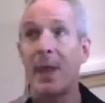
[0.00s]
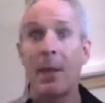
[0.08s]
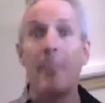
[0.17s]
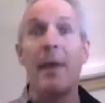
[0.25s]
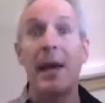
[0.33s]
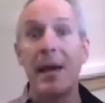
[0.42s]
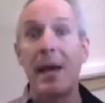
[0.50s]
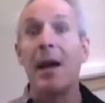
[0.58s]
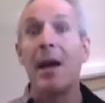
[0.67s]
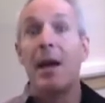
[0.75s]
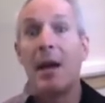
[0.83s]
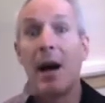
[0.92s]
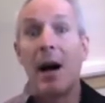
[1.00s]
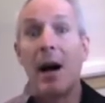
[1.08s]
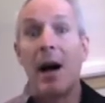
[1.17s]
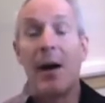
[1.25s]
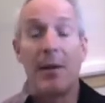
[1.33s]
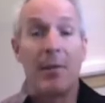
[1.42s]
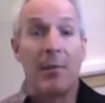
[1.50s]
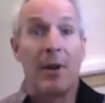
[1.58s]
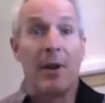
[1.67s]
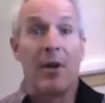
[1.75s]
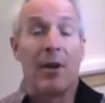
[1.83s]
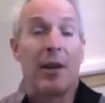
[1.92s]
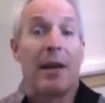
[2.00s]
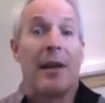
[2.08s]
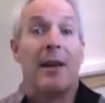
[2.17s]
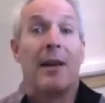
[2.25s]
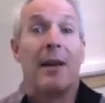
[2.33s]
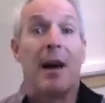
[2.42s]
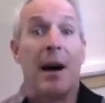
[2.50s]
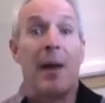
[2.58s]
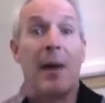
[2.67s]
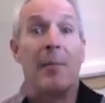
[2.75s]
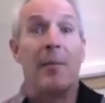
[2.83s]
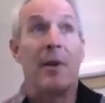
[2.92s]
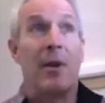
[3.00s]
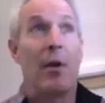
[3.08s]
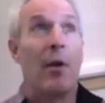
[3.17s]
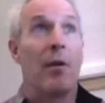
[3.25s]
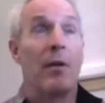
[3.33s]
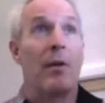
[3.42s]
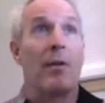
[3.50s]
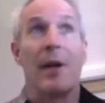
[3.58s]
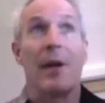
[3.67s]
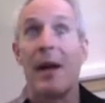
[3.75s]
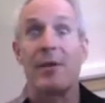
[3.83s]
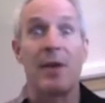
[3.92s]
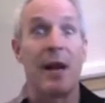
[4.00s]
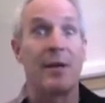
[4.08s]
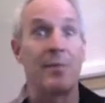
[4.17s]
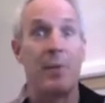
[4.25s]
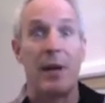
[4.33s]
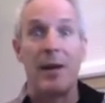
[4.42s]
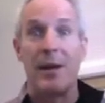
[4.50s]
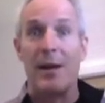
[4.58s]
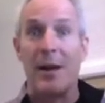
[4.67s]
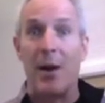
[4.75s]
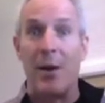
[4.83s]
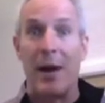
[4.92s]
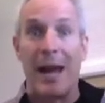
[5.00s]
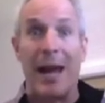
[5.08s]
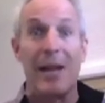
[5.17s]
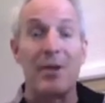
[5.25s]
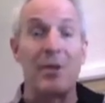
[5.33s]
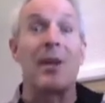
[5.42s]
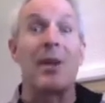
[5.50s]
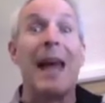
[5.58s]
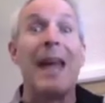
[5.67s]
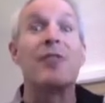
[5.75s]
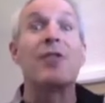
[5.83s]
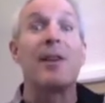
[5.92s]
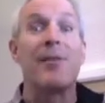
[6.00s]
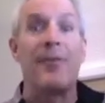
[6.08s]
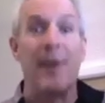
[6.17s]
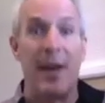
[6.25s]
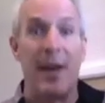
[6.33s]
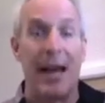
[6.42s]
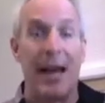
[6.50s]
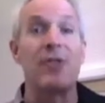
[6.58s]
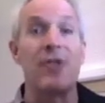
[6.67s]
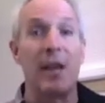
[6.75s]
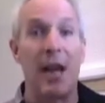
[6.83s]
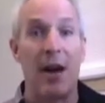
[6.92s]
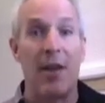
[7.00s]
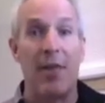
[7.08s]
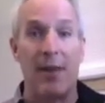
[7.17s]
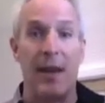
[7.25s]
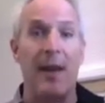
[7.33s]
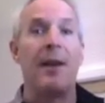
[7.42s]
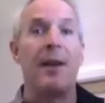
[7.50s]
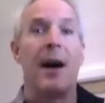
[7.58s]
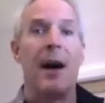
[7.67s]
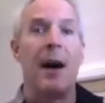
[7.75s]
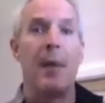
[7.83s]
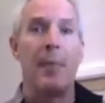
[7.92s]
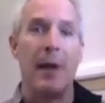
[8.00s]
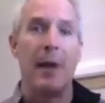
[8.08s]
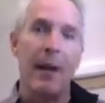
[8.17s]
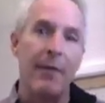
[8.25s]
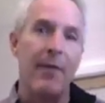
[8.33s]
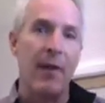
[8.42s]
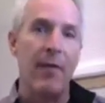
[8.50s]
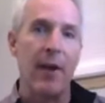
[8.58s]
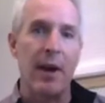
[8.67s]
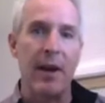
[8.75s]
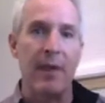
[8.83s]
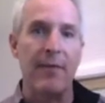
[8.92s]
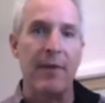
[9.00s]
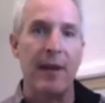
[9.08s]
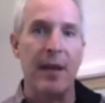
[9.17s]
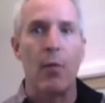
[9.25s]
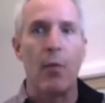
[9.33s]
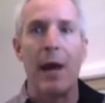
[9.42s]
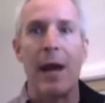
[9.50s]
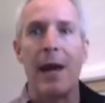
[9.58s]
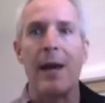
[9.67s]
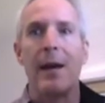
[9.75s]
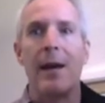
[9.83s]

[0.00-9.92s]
making your, as we, you know, aging fit, aging healthy, in a very, very convenient way,